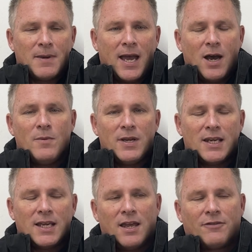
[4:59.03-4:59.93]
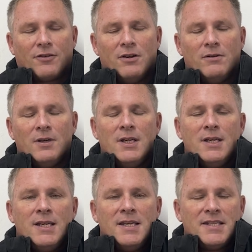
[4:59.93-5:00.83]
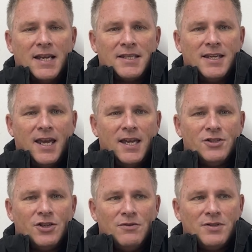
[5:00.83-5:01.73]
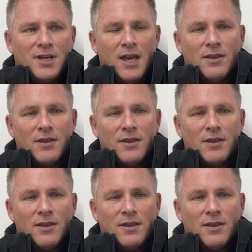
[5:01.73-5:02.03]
about how we're going to get through Saturday and Tuesday.